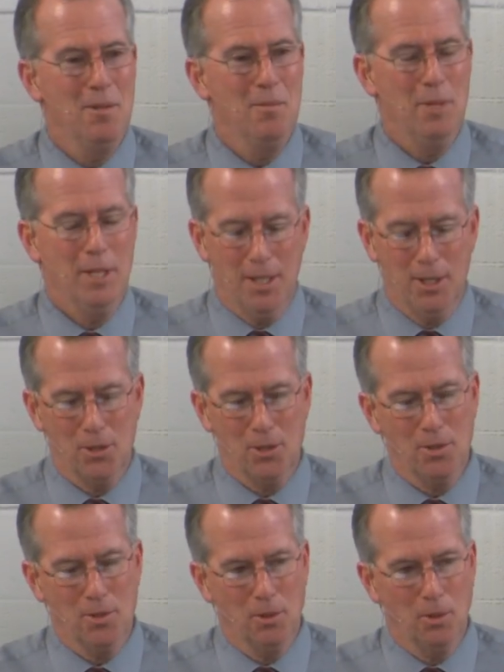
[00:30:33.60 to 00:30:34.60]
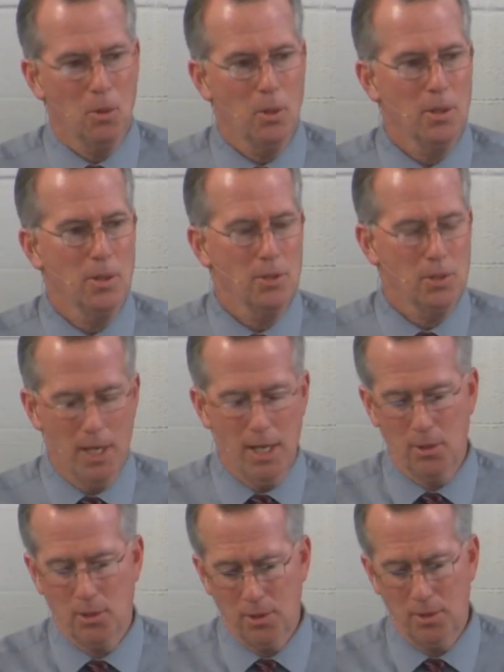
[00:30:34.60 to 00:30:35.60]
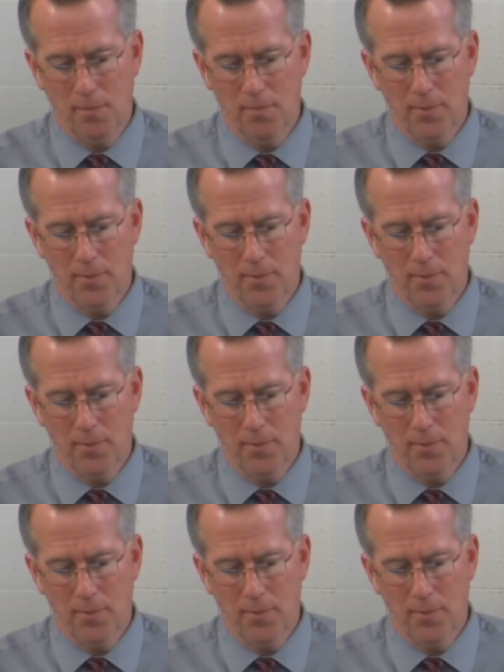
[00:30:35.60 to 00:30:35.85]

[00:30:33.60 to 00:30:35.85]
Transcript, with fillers: Because the Lord says,